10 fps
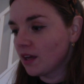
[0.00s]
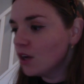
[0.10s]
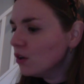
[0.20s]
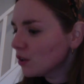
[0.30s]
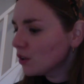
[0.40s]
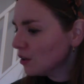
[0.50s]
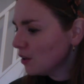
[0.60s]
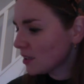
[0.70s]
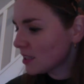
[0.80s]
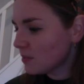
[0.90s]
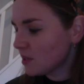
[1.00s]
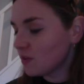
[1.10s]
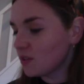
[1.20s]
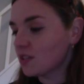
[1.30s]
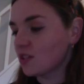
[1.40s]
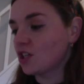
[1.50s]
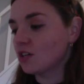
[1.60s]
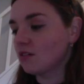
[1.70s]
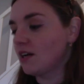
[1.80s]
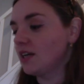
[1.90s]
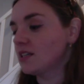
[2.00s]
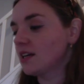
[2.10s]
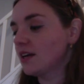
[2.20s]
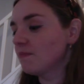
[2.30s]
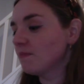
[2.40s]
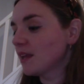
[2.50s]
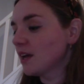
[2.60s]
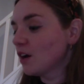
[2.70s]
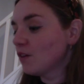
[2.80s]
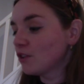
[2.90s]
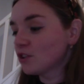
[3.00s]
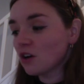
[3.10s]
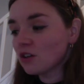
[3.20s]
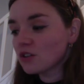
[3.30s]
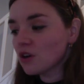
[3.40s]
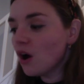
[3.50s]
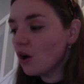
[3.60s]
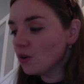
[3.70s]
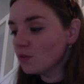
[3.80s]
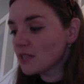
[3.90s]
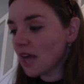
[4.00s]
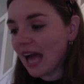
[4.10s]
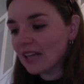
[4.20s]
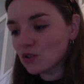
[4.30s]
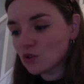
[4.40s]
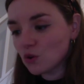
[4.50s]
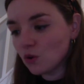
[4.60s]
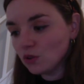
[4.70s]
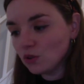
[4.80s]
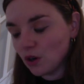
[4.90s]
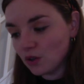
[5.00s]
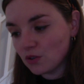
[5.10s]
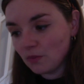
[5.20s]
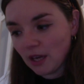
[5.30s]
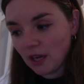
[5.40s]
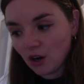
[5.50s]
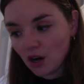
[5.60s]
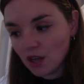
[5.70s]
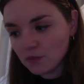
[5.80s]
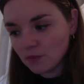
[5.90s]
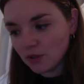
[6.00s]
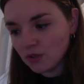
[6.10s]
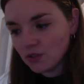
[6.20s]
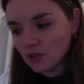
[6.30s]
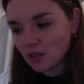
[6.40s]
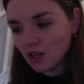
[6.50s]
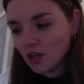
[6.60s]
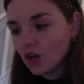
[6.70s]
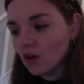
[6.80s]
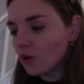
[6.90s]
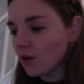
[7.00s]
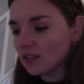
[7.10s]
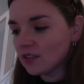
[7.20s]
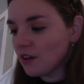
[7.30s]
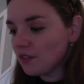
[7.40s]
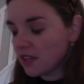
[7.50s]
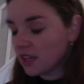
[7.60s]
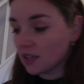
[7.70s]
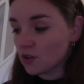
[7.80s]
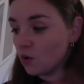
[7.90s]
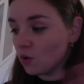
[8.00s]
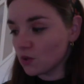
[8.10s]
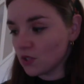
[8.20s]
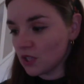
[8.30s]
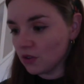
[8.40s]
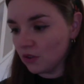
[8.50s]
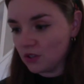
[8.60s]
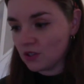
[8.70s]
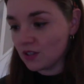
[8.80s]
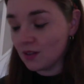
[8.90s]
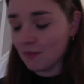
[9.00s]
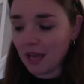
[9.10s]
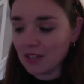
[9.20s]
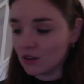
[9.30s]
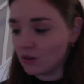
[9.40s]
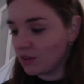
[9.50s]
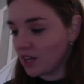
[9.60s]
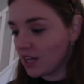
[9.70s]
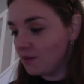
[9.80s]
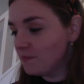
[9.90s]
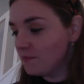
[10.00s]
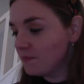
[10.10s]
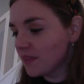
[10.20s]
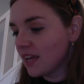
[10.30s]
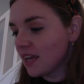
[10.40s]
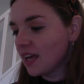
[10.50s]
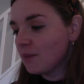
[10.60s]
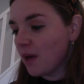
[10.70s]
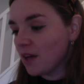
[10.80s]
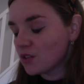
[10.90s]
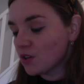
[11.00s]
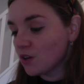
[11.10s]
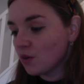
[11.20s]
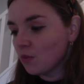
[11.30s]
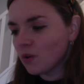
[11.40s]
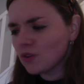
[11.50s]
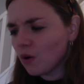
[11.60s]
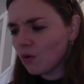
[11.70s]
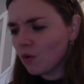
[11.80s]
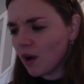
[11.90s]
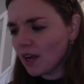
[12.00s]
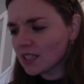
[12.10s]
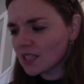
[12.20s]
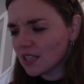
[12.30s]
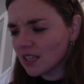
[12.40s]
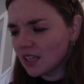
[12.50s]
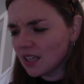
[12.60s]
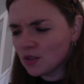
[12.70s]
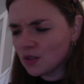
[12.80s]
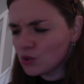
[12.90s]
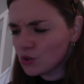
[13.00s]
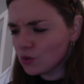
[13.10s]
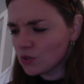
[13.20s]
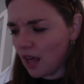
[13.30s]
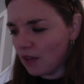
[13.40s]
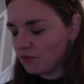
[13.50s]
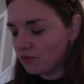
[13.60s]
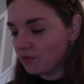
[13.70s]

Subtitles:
Look, Septimus, she cried. For Dr. Holmes had told her to make her husband, who had nothing at all serious the matter with him, but what not quite his usual self,